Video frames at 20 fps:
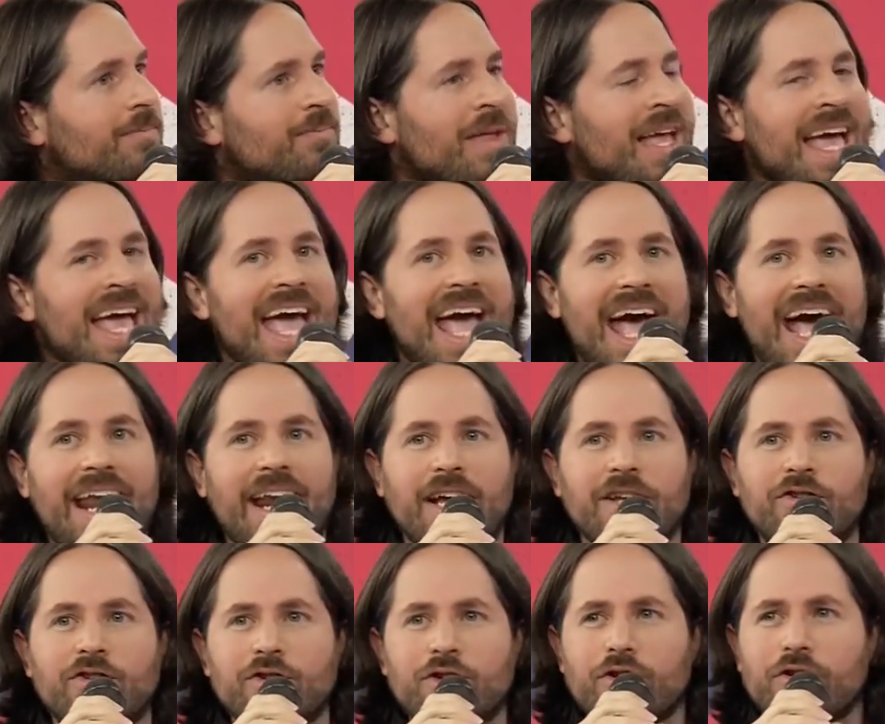and I
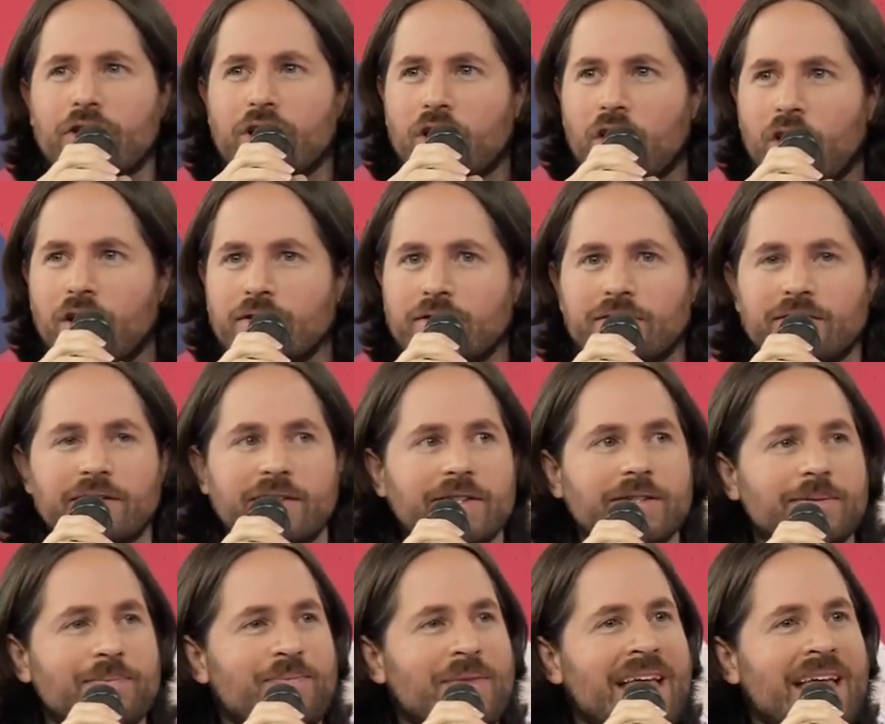saw a concert,